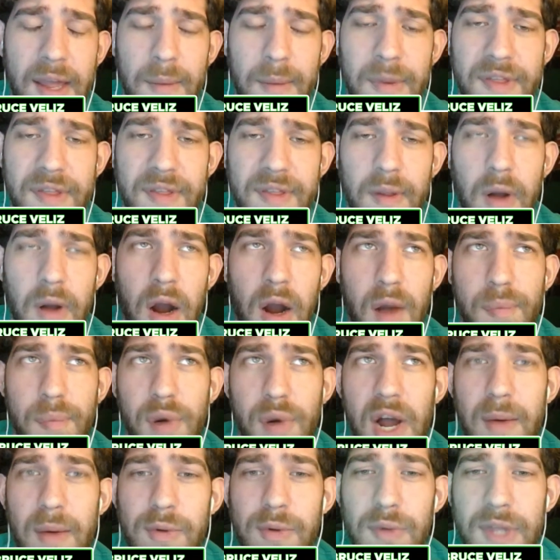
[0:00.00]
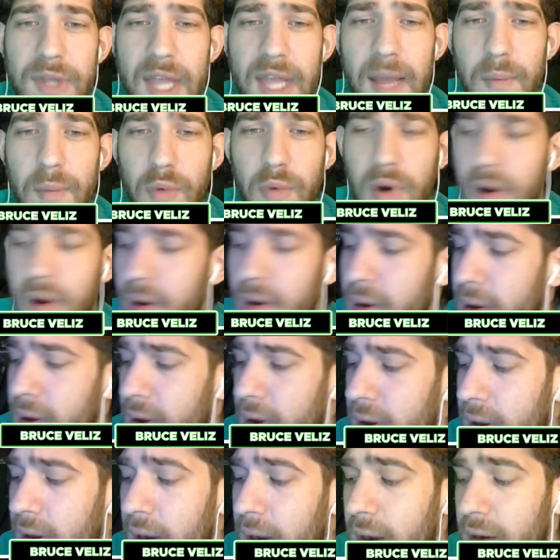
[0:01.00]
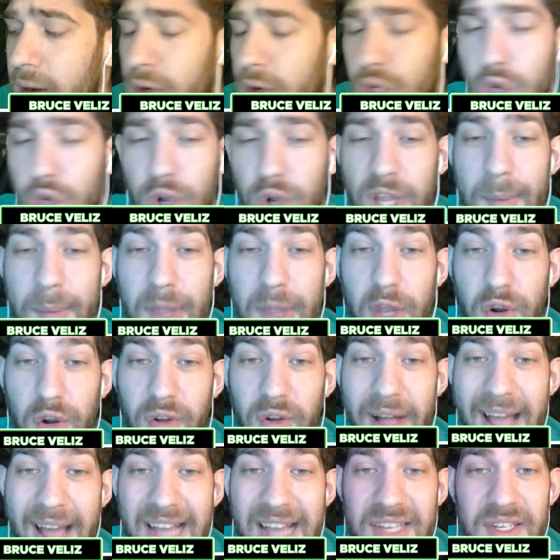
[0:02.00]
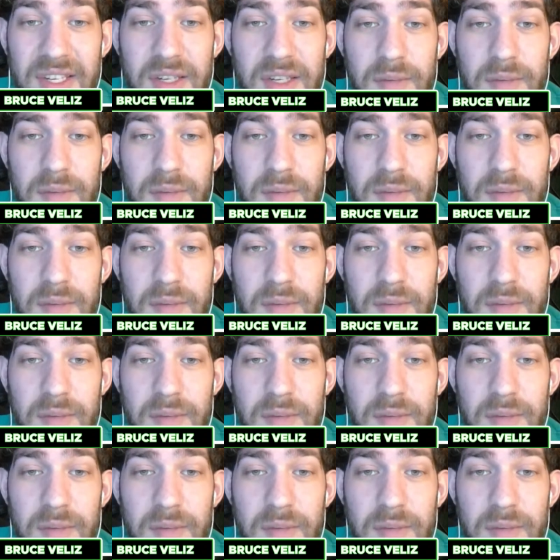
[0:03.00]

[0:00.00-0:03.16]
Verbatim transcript: with our problems with them were controlling them on the glass,